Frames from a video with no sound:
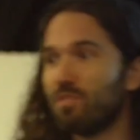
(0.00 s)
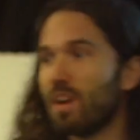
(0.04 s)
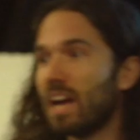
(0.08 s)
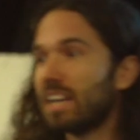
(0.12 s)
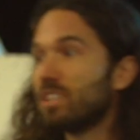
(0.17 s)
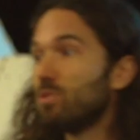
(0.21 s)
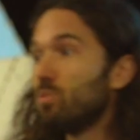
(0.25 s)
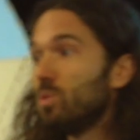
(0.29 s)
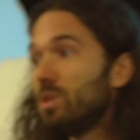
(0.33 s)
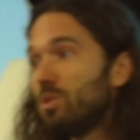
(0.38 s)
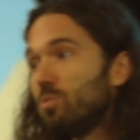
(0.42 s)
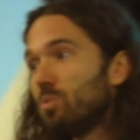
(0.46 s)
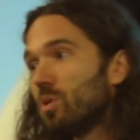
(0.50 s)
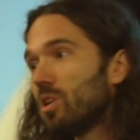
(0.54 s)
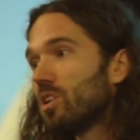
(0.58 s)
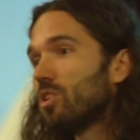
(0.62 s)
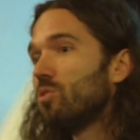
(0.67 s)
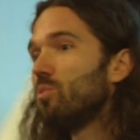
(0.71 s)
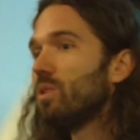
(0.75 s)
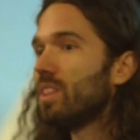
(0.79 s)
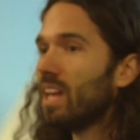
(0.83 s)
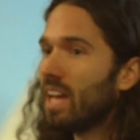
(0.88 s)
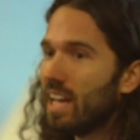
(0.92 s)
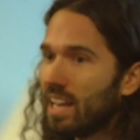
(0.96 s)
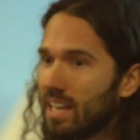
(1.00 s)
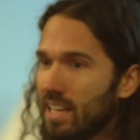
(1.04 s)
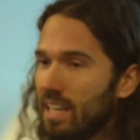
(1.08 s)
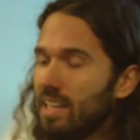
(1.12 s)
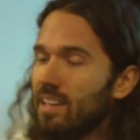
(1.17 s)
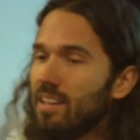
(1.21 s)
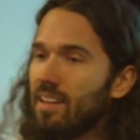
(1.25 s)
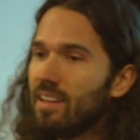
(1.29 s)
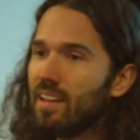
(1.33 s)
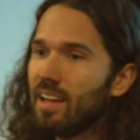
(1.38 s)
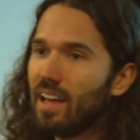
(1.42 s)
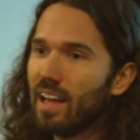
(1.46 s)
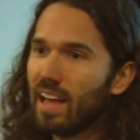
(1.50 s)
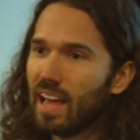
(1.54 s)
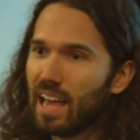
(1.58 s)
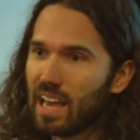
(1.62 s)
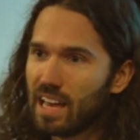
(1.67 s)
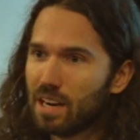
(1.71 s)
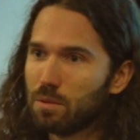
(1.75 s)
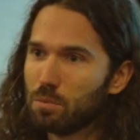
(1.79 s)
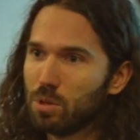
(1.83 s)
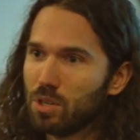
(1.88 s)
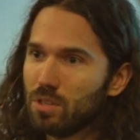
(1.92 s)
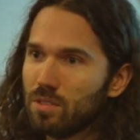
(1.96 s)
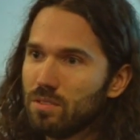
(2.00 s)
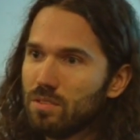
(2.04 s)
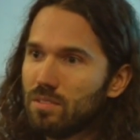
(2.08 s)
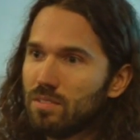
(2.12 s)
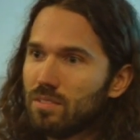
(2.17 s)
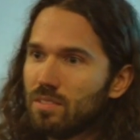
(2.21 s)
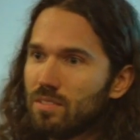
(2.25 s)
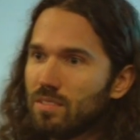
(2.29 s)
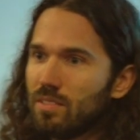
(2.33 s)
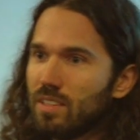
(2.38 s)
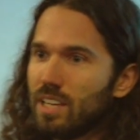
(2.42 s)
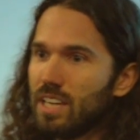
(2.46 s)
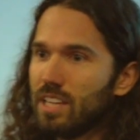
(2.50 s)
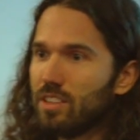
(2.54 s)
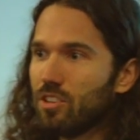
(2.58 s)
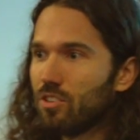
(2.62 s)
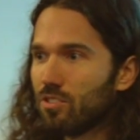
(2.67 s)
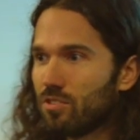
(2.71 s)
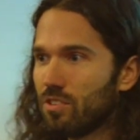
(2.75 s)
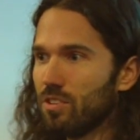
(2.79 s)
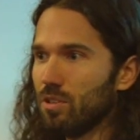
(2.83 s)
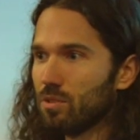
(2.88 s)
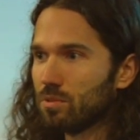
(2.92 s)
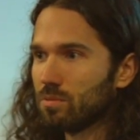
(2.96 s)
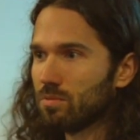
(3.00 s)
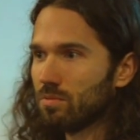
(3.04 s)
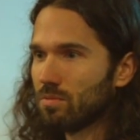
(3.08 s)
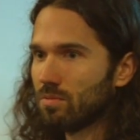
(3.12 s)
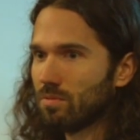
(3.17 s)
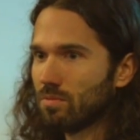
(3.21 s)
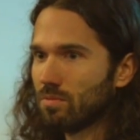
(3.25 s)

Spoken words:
in fact, it wouldn't work with any animal in the zoo.